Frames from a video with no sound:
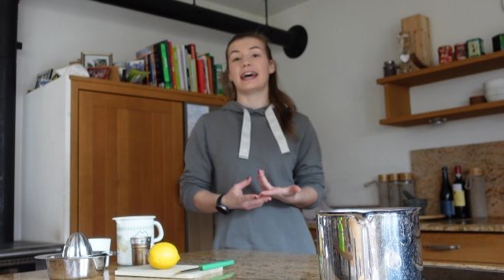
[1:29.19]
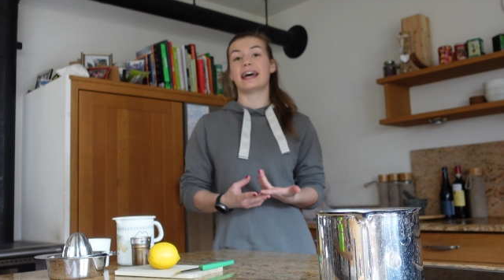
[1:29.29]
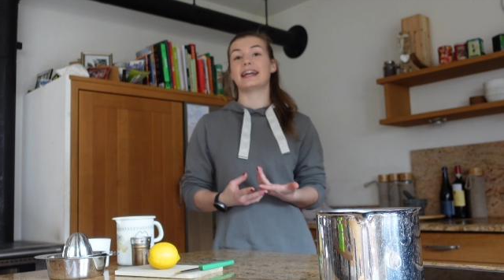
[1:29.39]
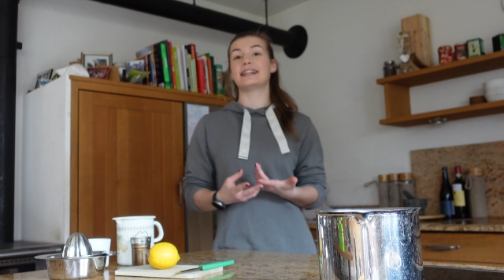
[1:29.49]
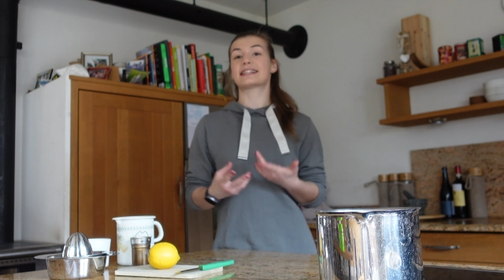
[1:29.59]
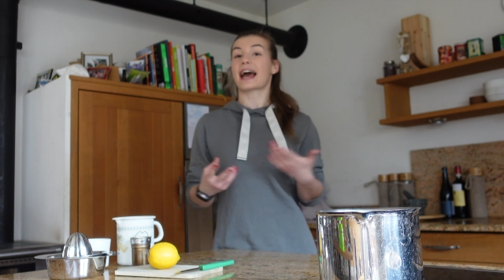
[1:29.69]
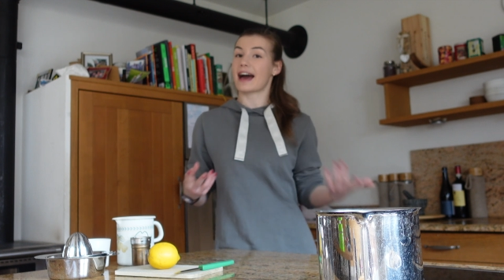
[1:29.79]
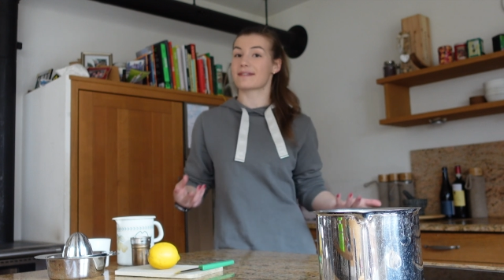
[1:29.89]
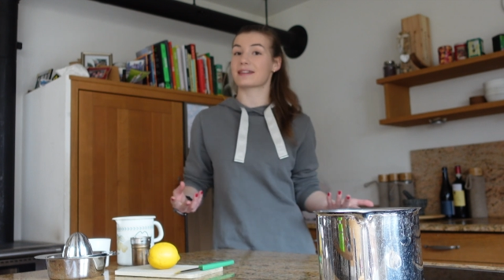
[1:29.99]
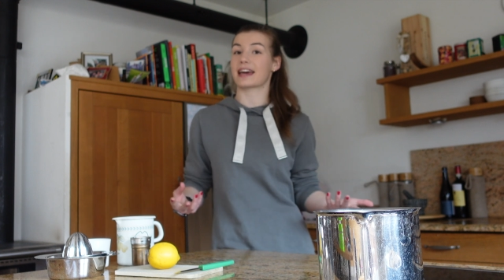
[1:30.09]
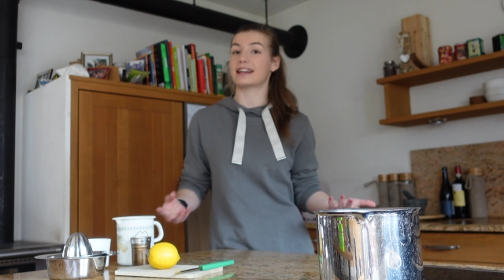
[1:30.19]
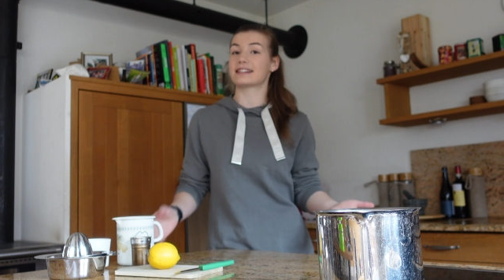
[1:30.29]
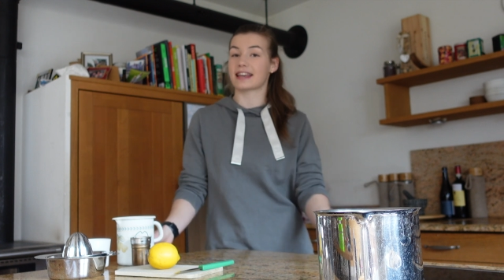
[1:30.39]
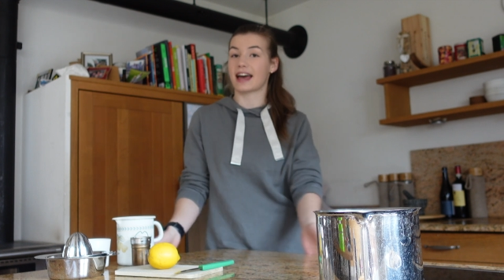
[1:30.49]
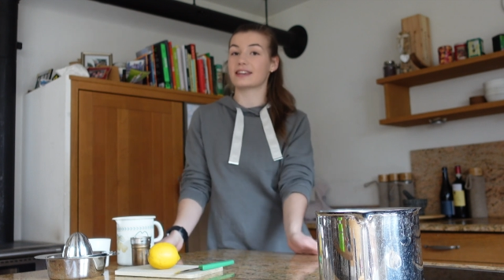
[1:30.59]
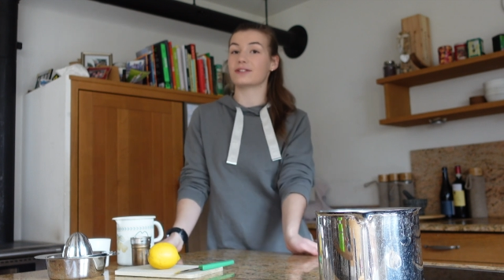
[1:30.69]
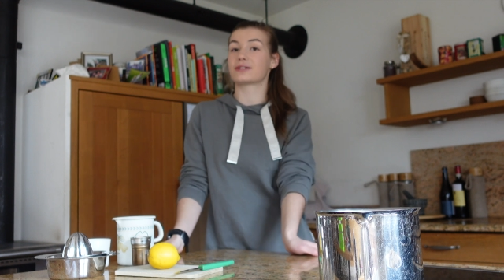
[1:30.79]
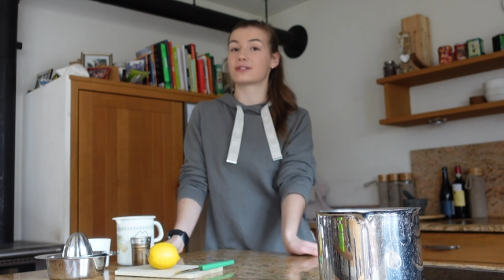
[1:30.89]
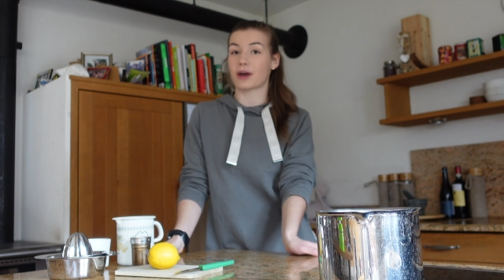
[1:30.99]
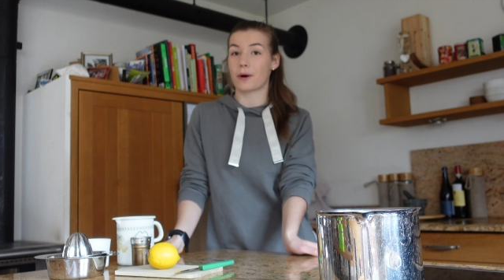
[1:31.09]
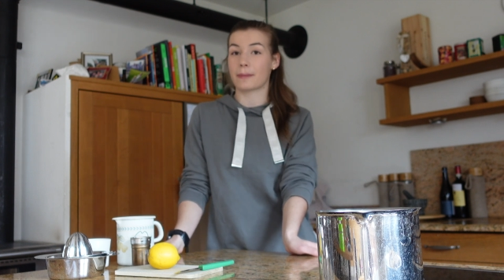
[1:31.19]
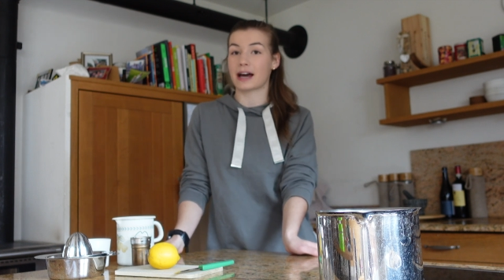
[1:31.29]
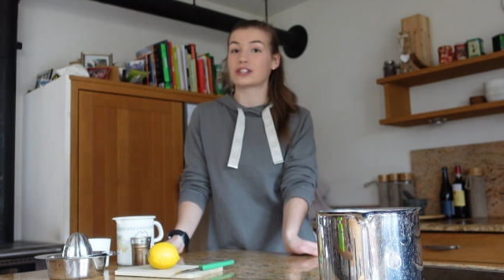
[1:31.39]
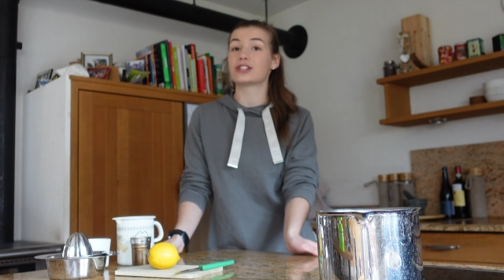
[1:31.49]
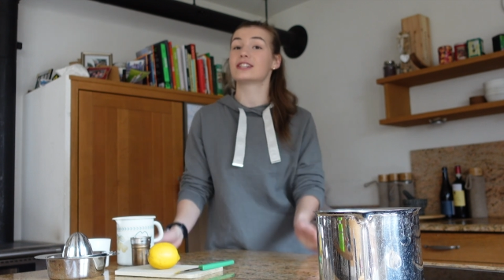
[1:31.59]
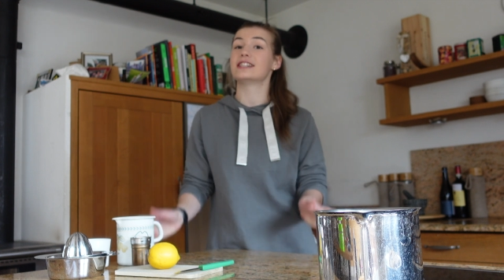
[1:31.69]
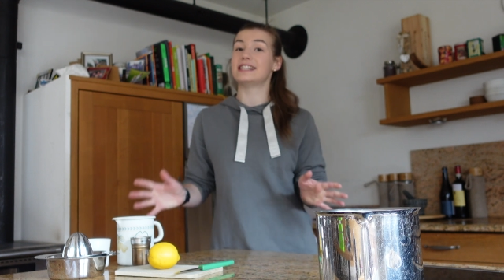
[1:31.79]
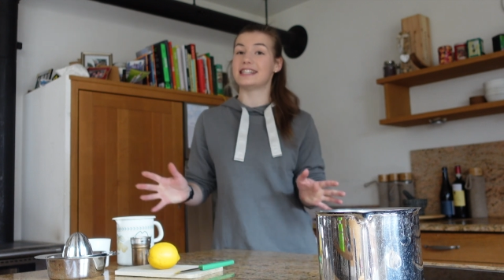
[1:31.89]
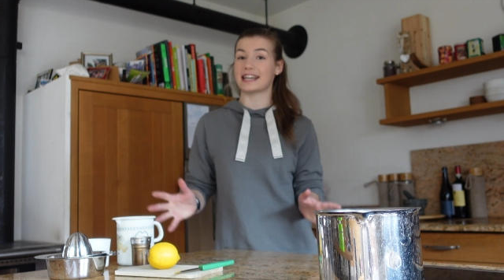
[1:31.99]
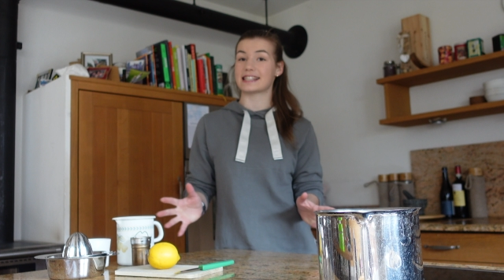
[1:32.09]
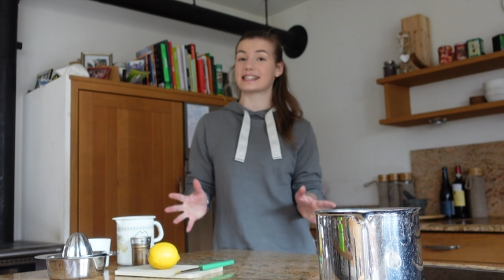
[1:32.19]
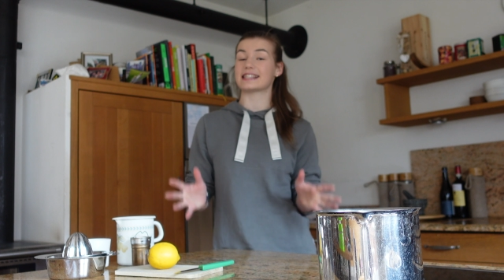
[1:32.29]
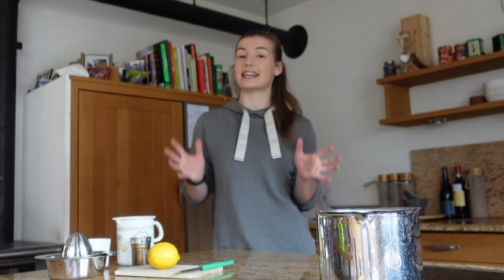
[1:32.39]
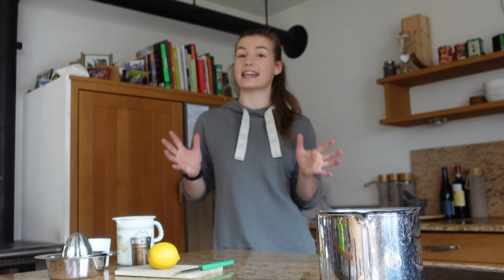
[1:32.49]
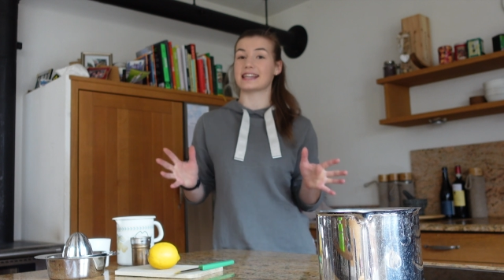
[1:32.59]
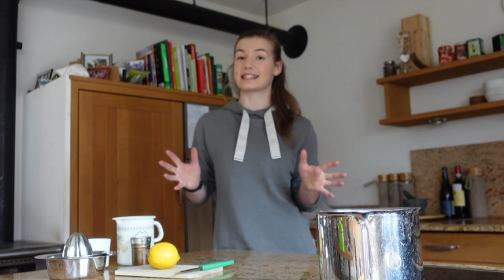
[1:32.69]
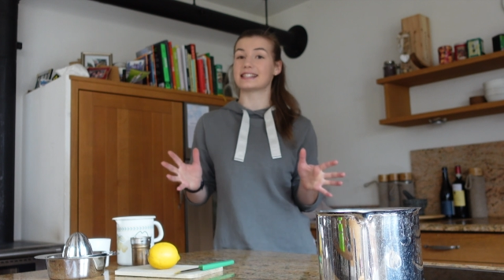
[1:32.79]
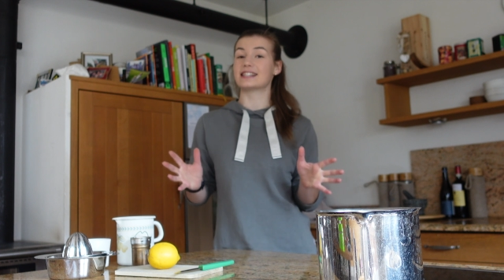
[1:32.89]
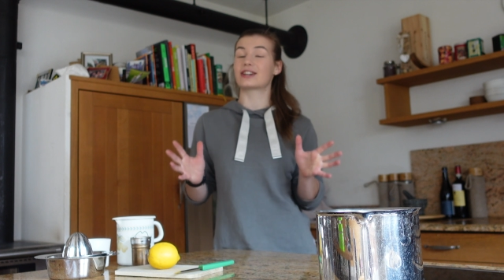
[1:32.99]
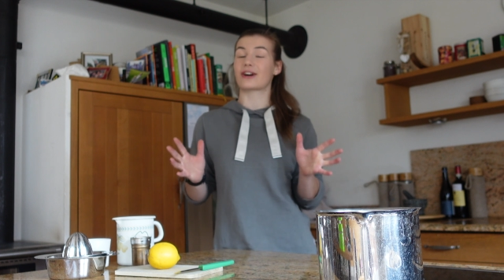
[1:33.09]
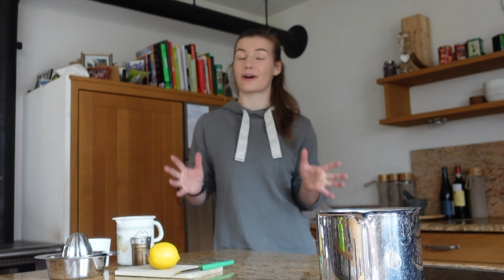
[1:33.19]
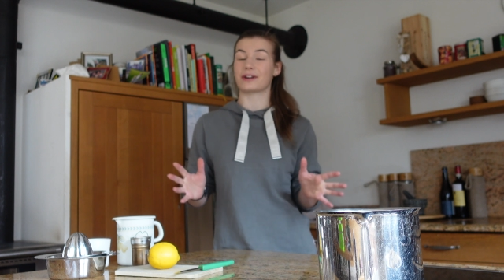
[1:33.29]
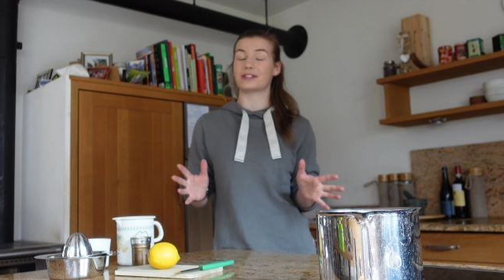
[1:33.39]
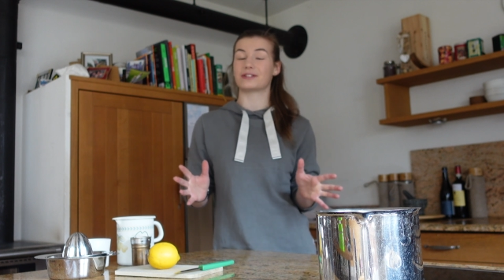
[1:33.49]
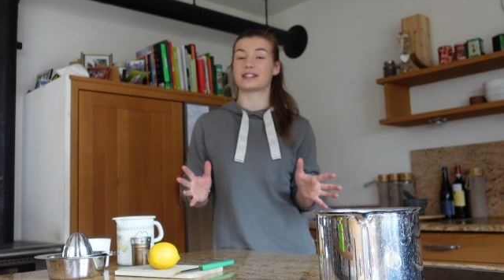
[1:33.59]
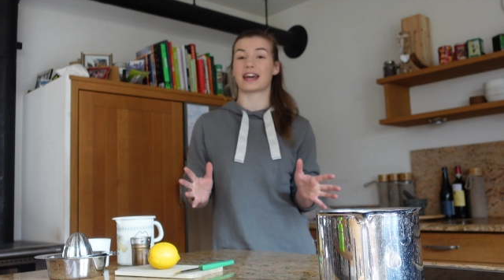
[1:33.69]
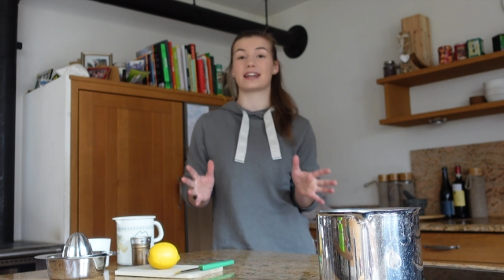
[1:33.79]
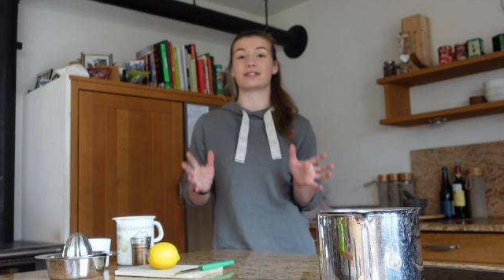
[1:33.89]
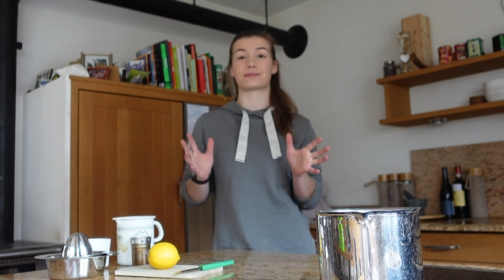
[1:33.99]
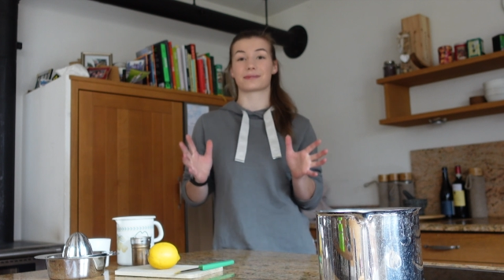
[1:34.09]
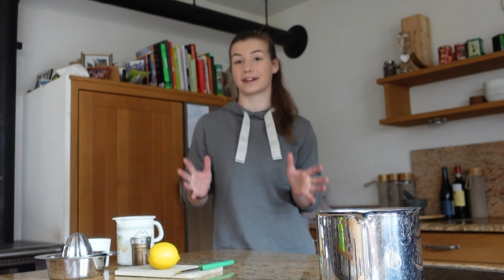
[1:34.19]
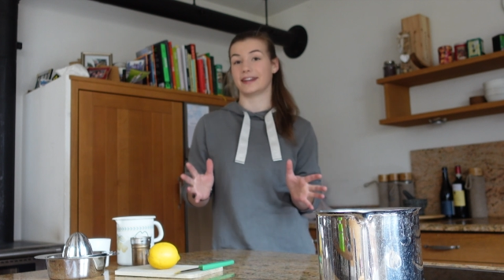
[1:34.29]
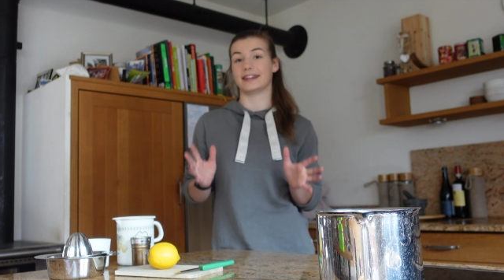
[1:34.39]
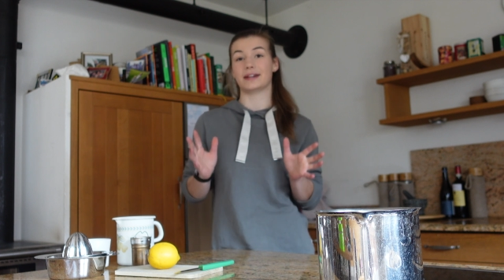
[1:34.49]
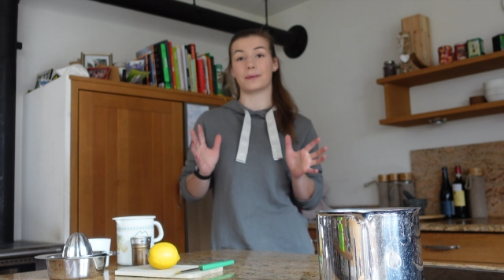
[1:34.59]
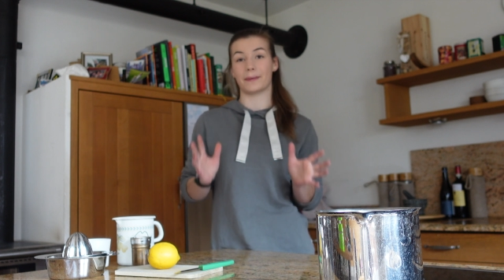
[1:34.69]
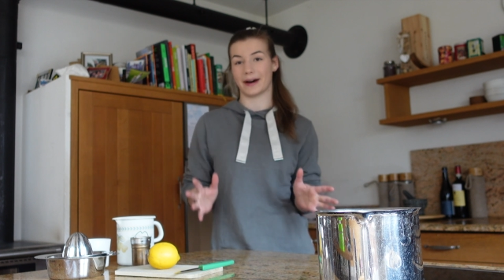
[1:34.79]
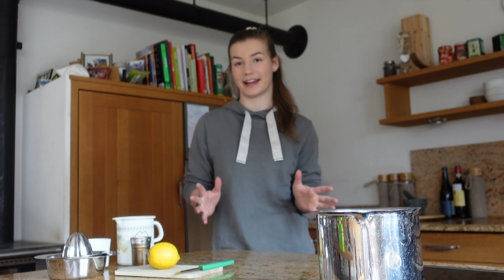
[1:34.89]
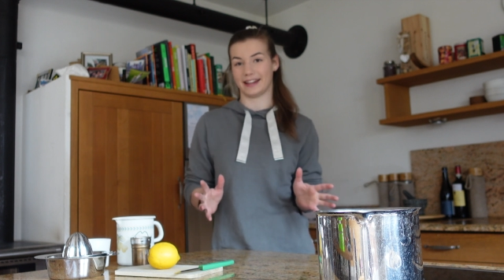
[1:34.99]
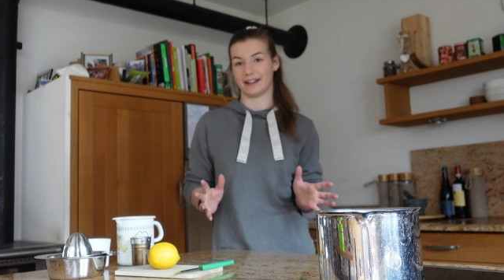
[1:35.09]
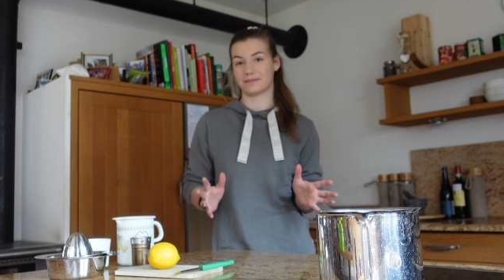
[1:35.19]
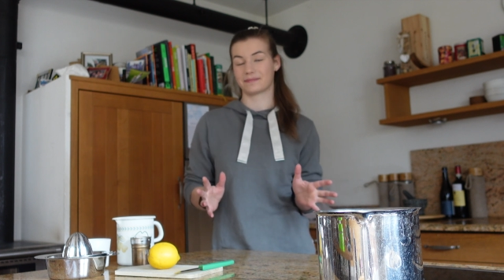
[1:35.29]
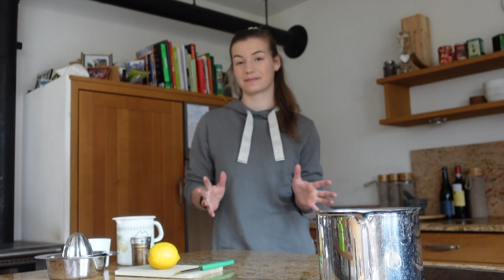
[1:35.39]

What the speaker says: And I'm gonna tell you so much, this isn't going to taste really well.